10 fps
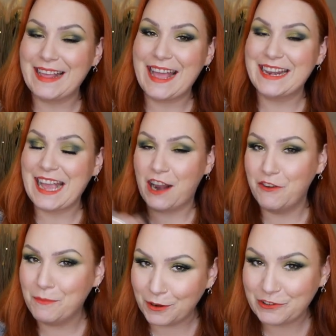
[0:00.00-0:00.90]
then
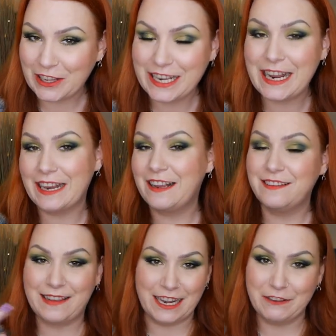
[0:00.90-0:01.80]
carry on watching and
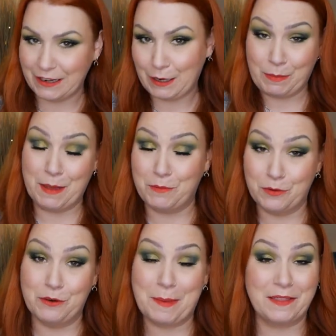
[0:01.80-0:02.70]
I'll tell you a little bit
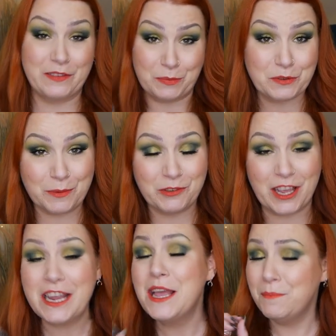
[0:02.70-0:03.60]
more about the subscription.